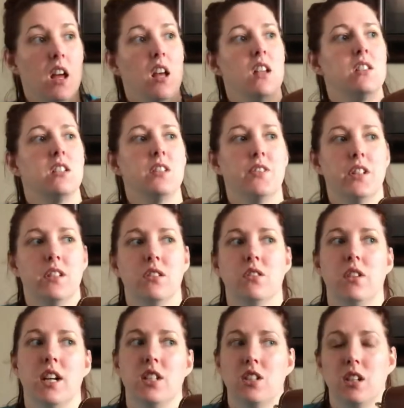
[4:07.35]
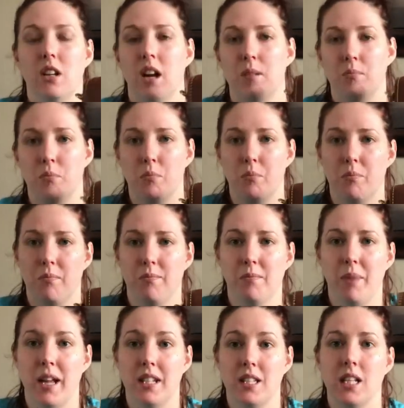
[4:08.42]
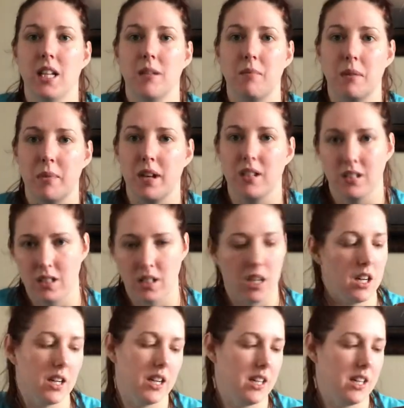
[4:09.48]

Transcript: Sorry if you hear scratching. I'm pet sitting my parents' dog,